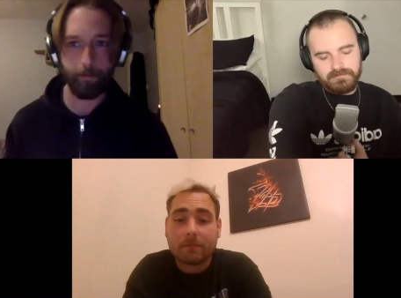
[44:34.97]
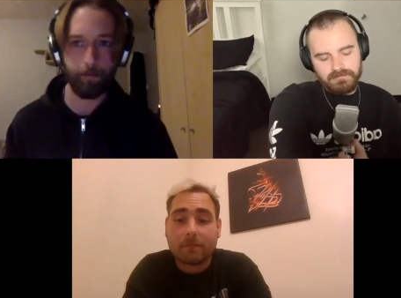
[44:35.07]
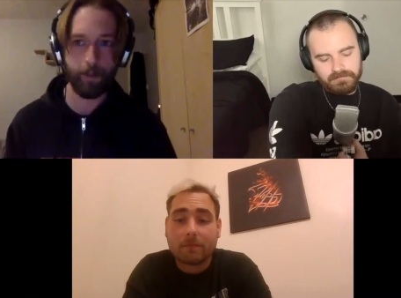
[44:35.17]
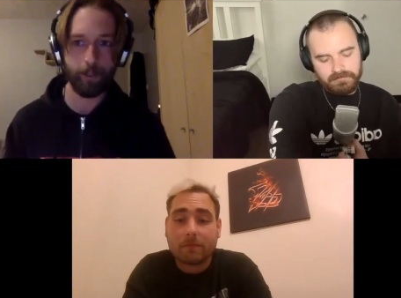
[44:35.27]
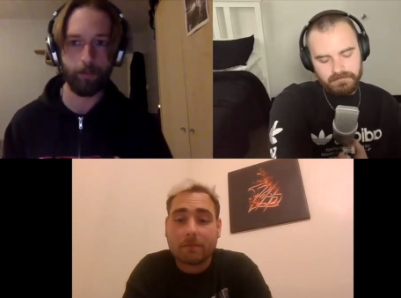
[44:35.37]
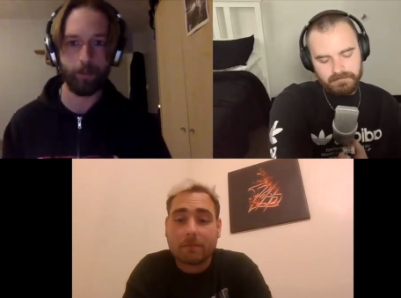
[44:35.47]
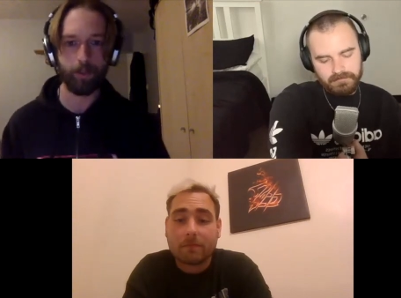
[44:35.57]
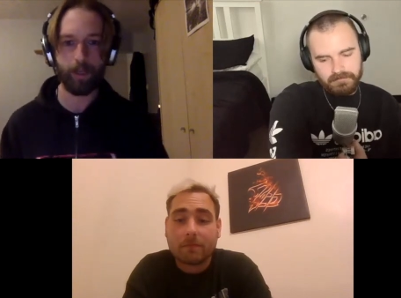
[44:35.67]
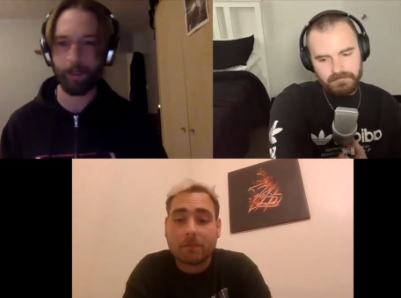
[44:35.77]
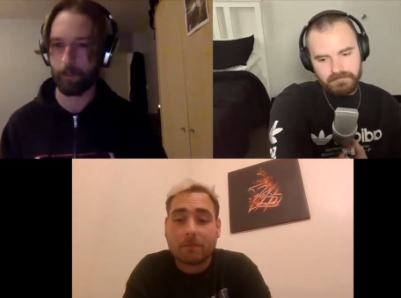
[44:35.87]
Speaker 1: Facebook,
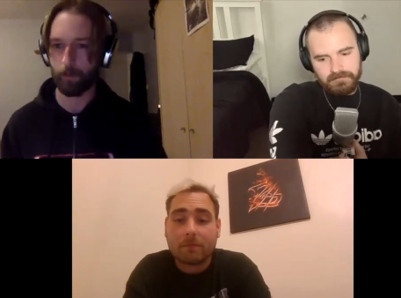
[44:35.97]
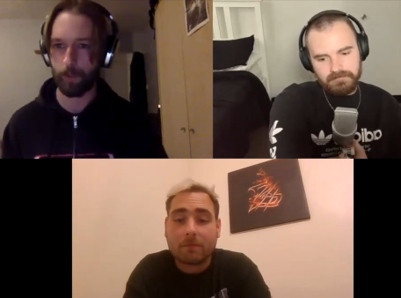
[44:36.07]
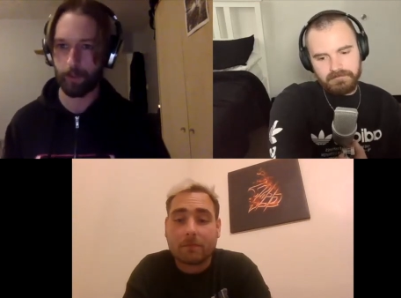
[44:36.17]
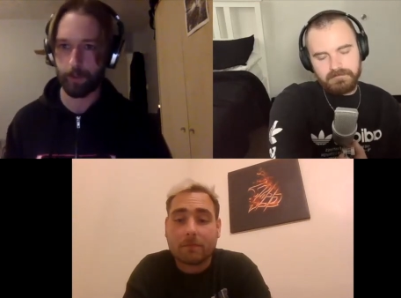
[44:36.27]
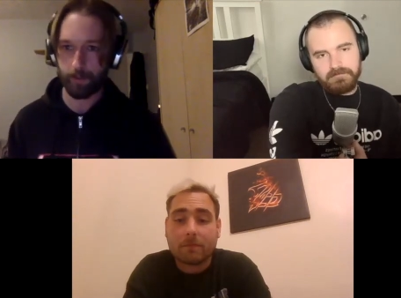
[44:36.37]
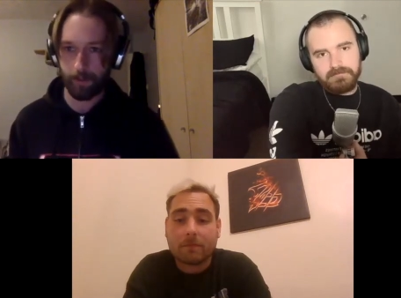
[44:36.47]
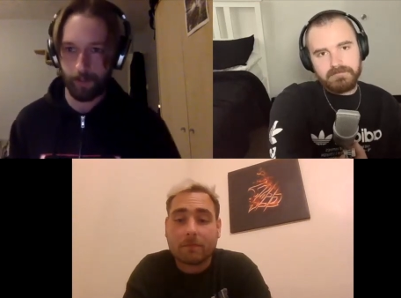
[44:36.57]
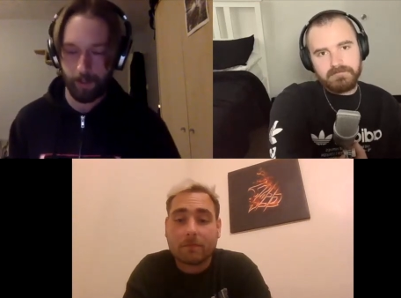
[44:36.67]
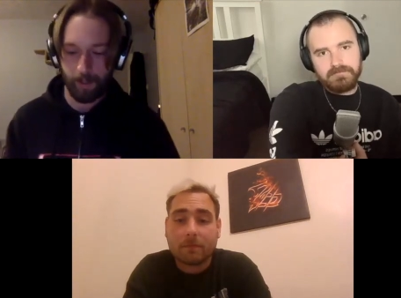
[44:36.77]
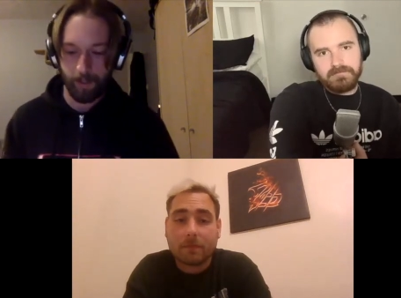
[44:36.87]
and Twitter.
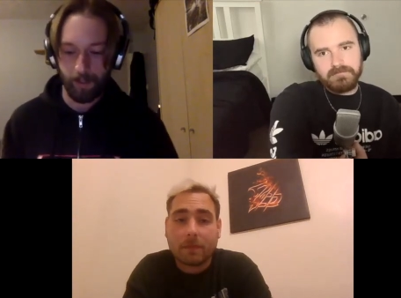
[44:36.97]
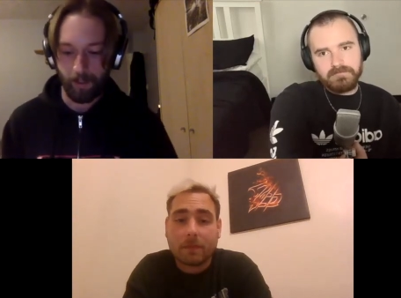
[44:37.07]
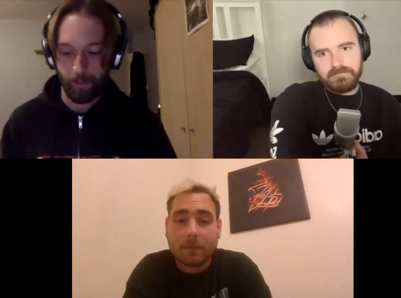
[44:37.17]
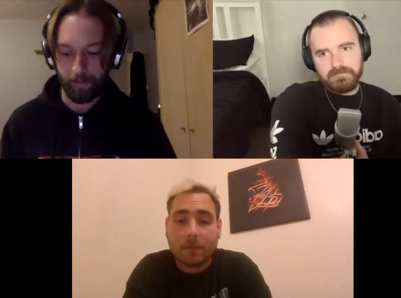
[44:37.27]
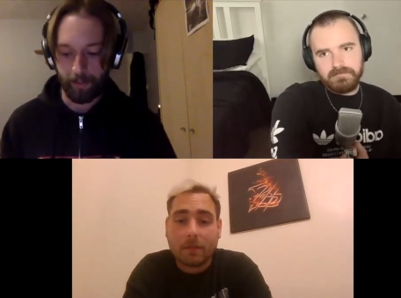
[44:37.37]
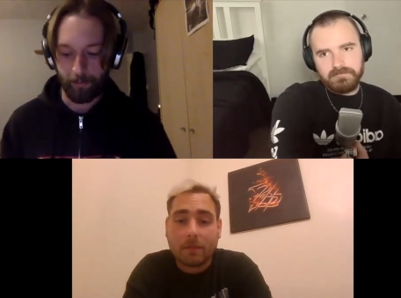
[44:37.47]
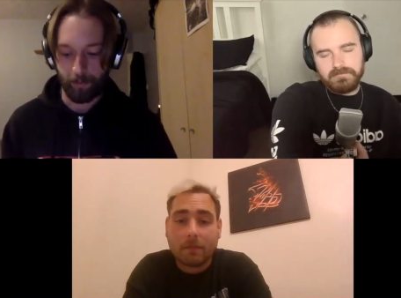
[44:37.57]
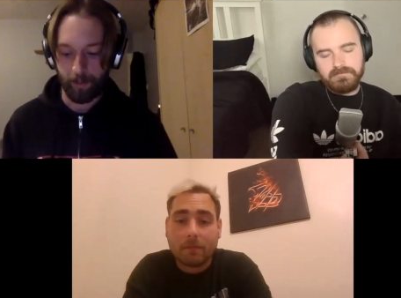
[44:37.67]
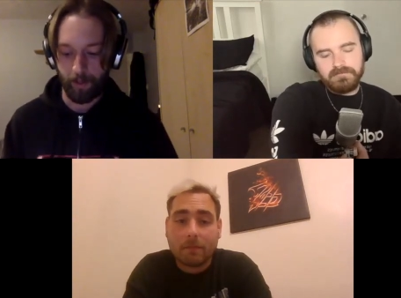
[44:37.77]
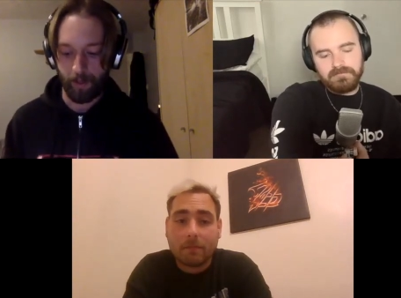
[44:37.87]
I believe
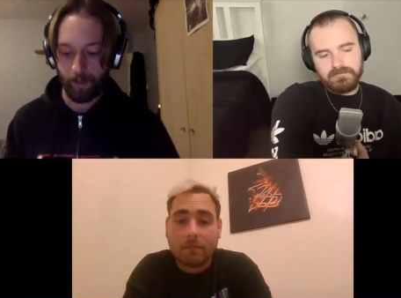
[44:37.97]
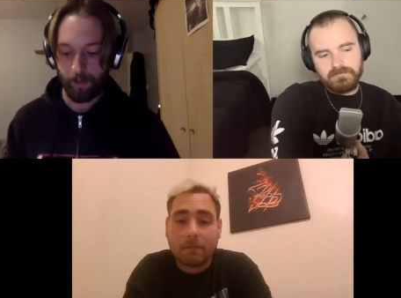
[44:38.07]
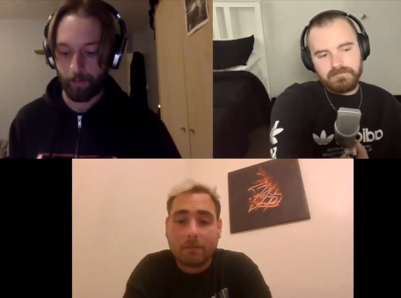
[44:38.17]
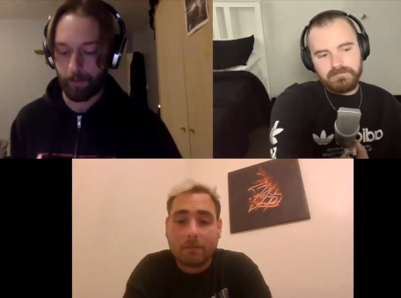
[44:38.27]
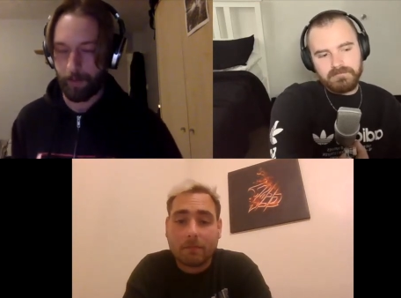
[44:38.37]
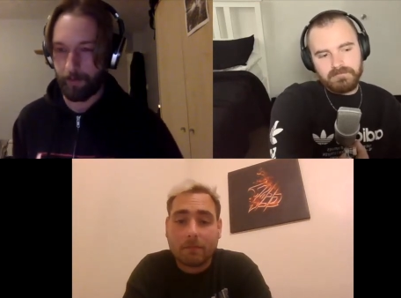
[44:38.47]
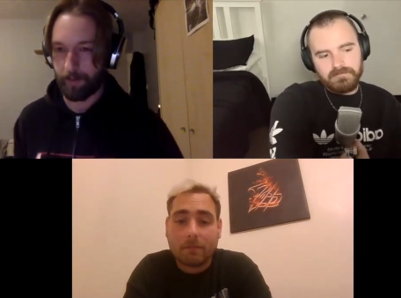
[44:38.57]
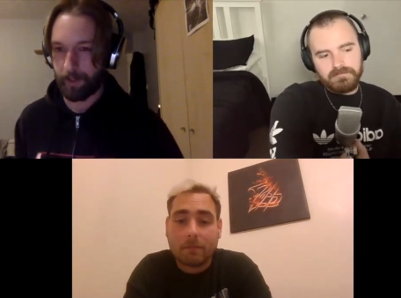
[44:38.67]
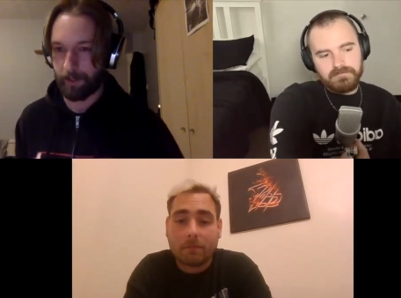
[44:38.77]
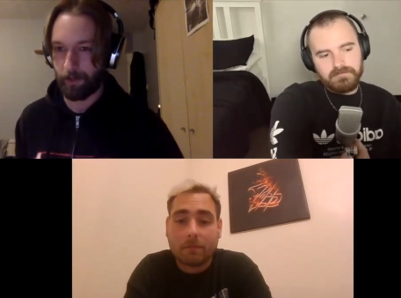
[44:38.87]
we are. we do have a
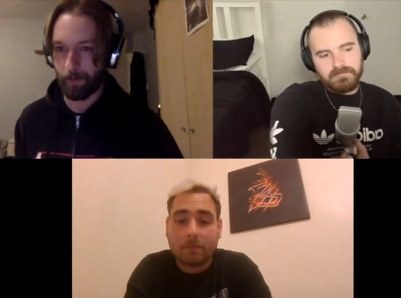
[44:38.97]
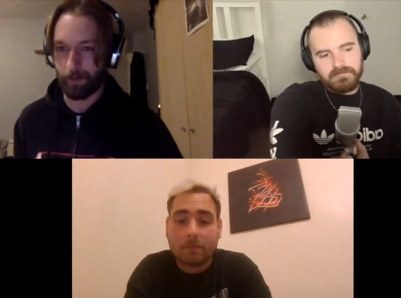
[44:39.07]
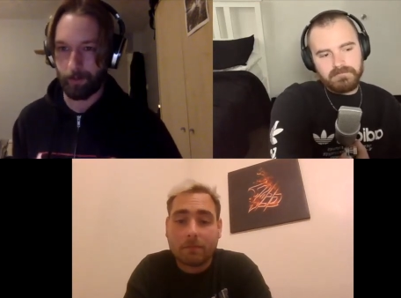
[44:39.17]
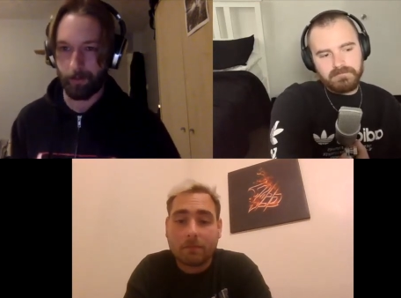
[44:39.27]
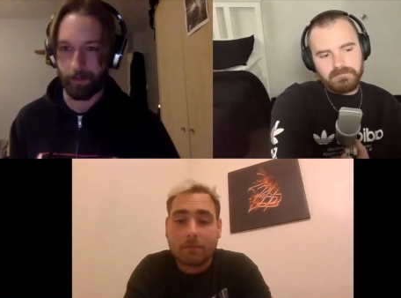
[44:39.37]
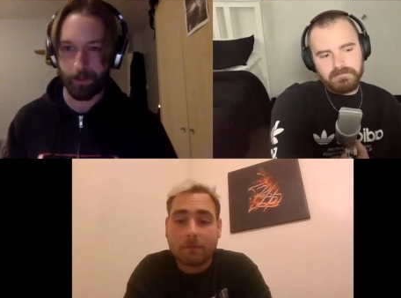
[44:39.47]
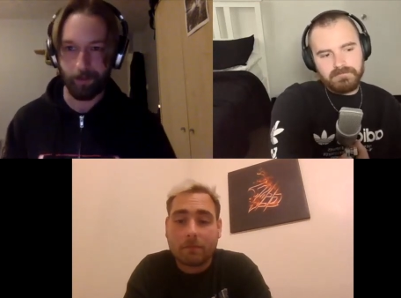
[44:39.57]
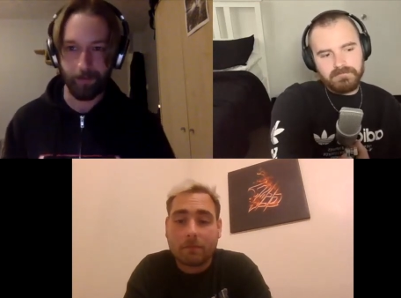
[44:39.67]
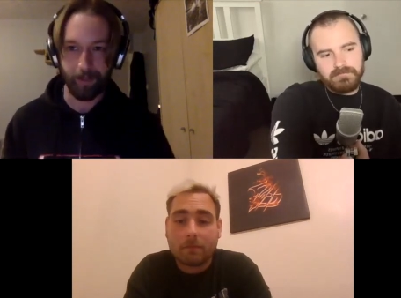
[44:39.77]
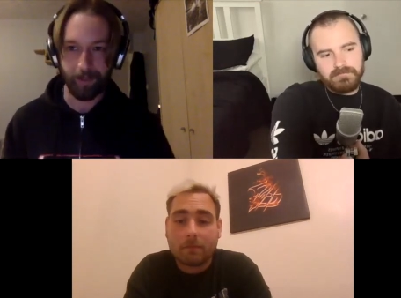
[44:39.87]
TikTok, don't we, Joe?
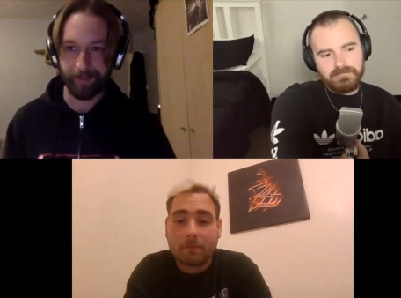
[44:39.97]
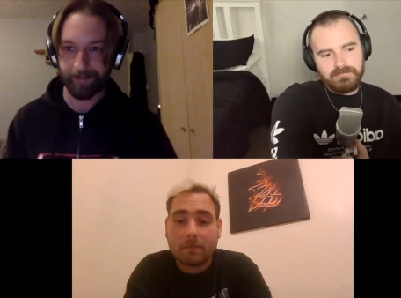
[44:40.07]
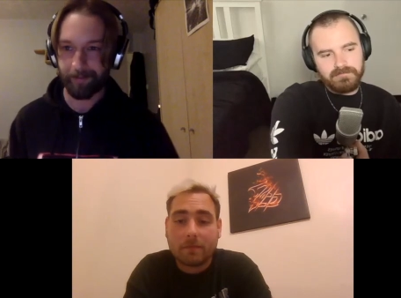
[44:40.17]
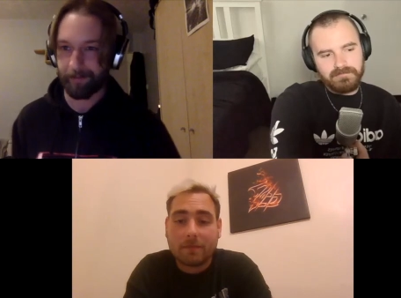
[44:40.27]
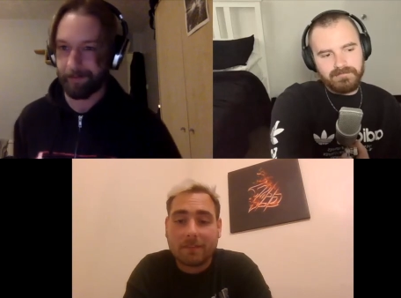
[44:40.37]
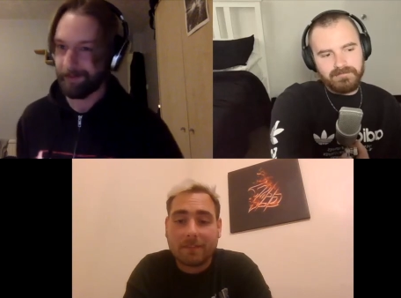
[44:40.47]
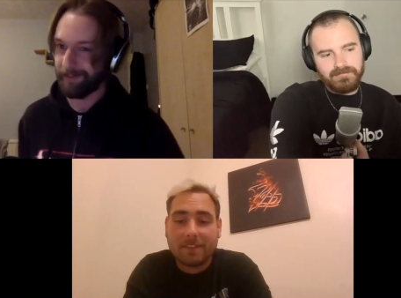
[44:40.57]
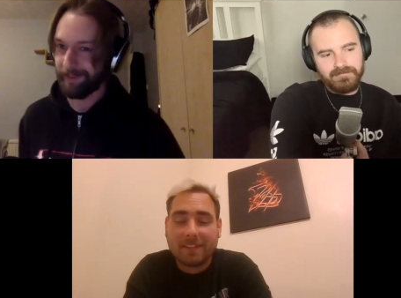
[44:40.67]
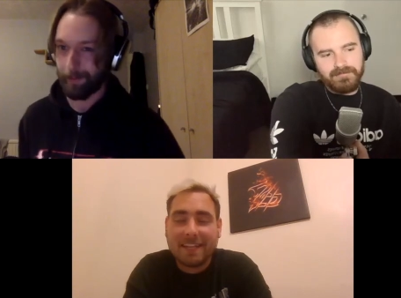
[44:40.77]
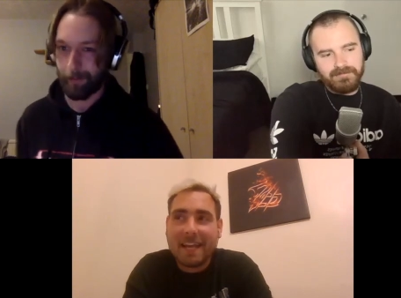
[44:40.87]
But
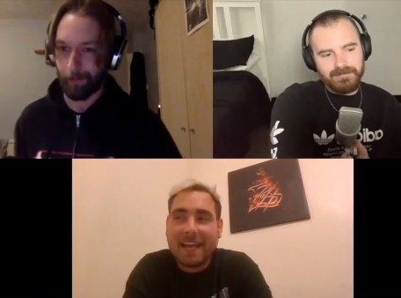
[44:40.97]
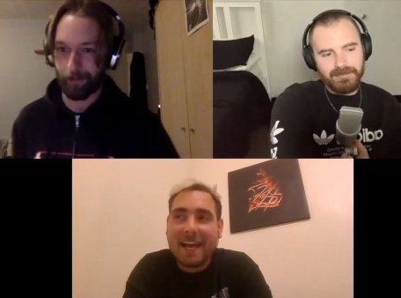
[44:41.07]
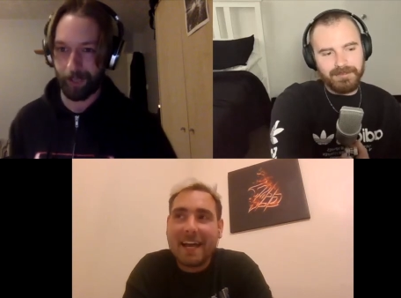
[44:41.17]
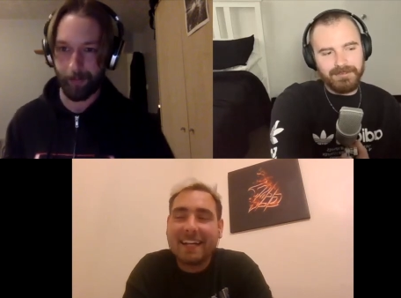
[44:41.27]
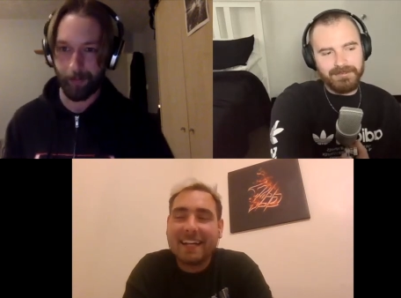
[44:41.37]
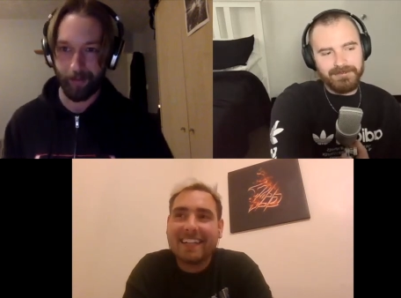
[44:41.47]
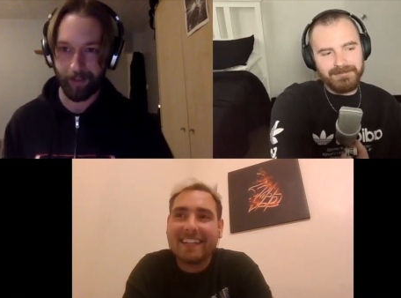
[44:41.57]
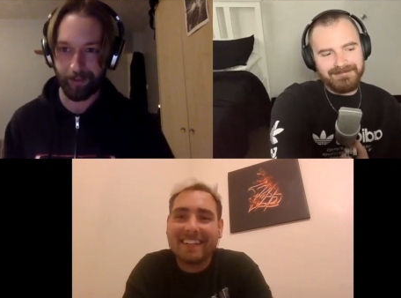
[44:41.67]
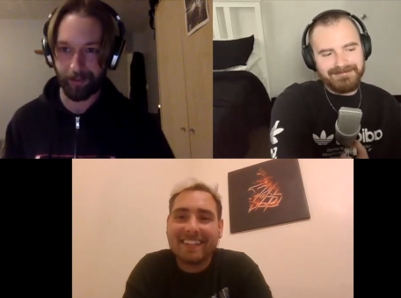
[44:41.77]
there'll be more to come on that soon.